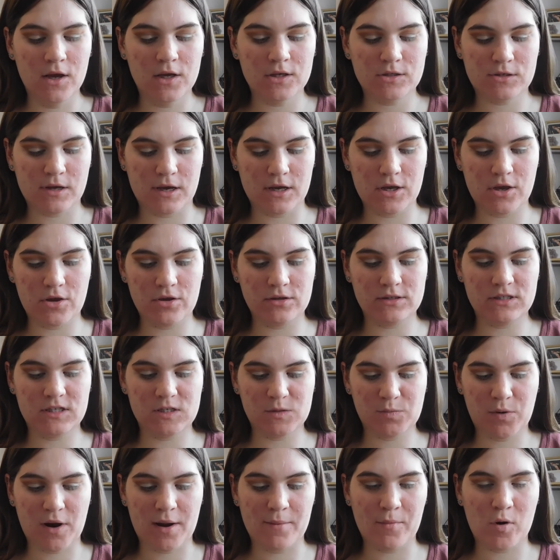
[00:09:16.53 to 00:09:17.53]
So I used
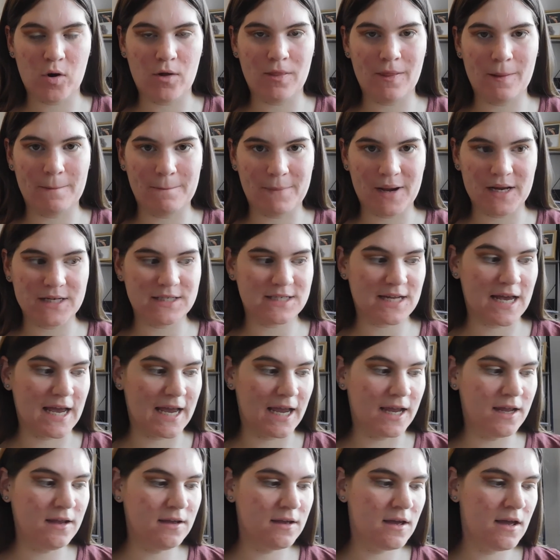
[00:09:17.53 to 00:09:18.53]
this primer on the
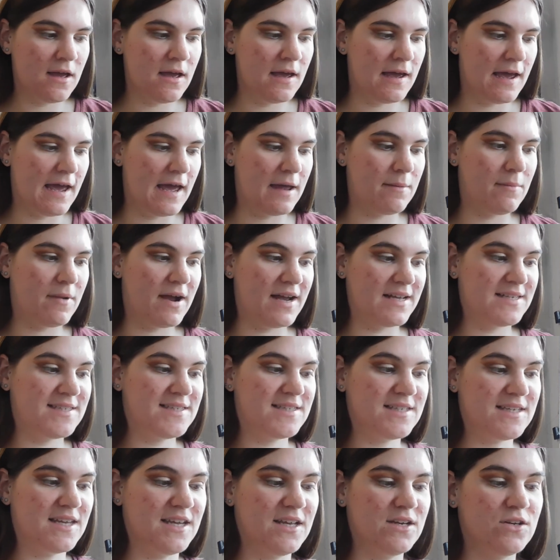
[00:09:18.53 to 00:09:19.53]
Monday, and my
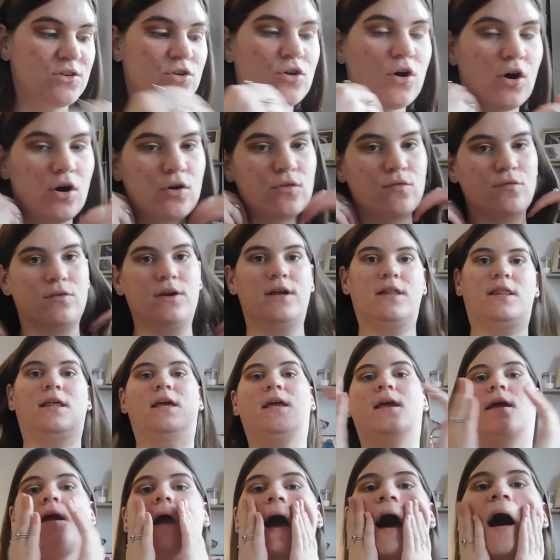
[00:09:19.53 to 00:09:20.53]
skin got
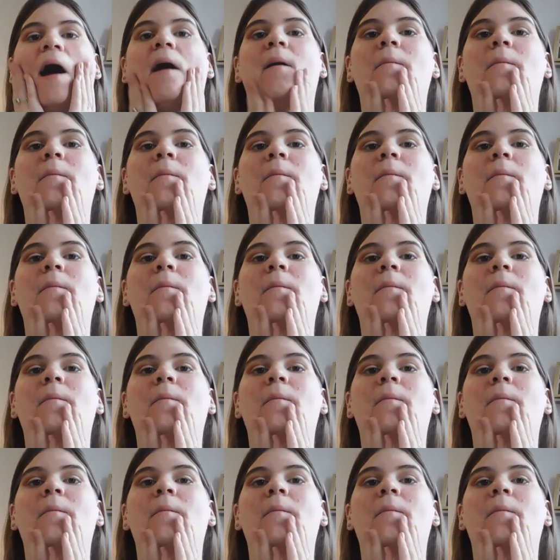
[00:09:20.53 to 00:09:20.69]
really